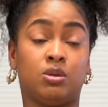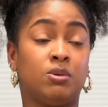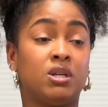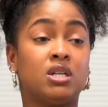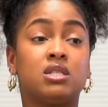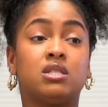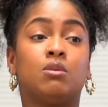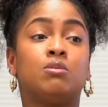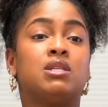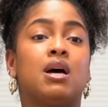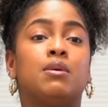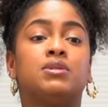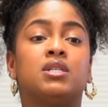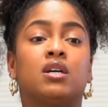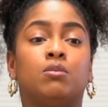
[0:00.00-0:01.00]
because
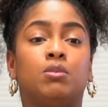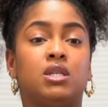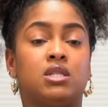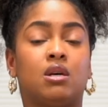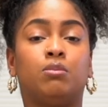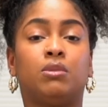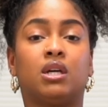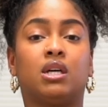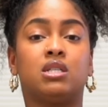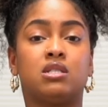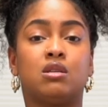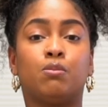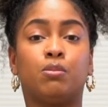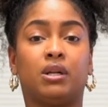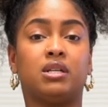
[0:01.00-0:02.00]
sometimes it could be something as
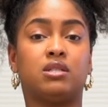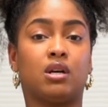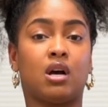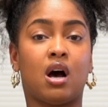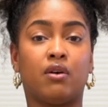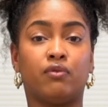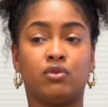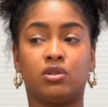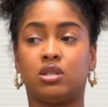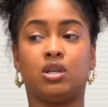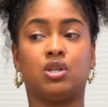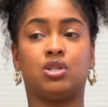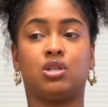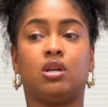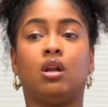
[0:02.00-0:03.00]
simple as a
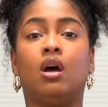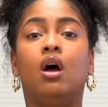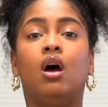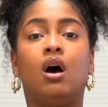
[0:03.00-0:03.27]
conversation,